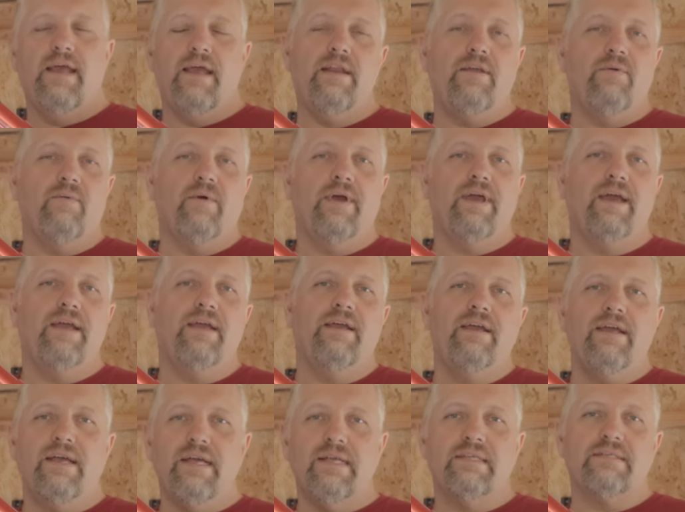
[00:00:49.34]
Anyway,
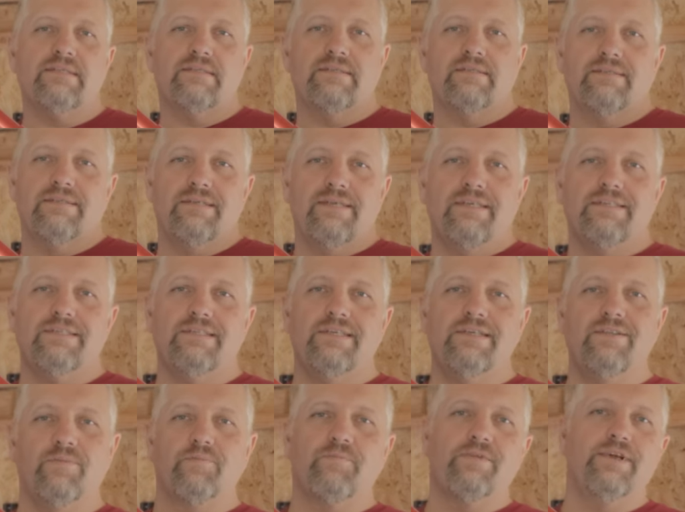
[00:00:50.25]
it's it's
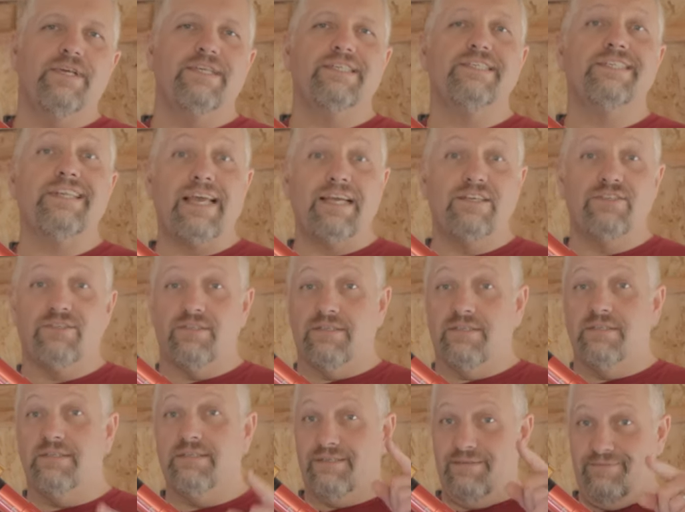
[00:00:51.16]
in the
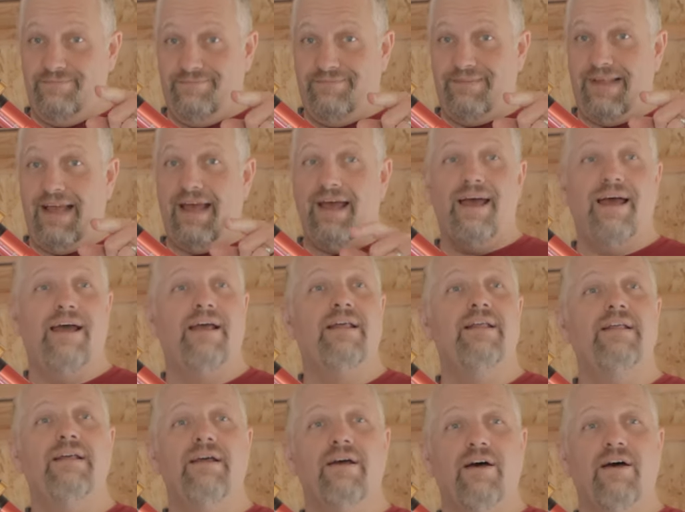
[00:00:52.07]
pre-stages uh-huh, uh -huh,